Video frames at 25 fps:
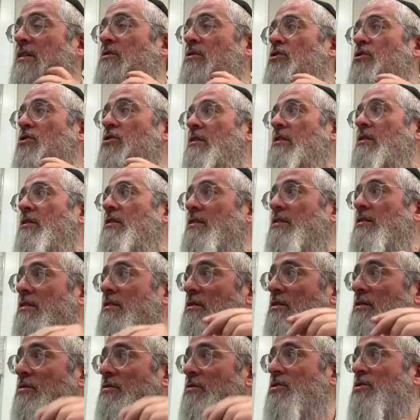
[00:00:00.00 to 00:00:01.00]
and you shut
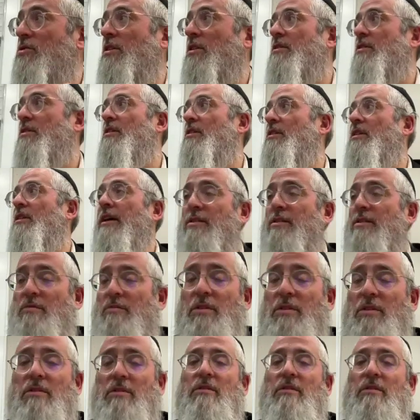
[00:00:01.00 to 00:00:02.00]
the glass
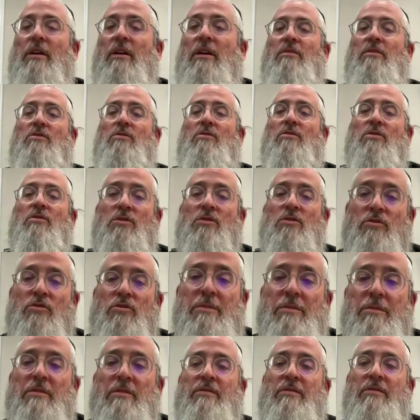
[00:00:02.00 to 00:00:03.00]
window. And now you just
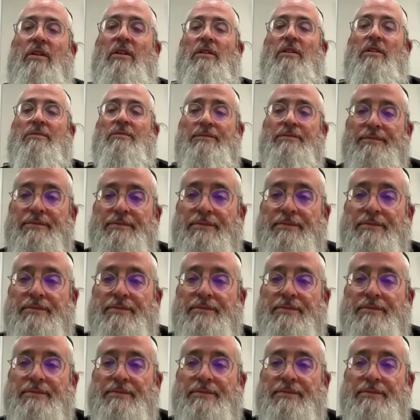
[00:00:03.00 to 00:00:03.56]
trap the fly.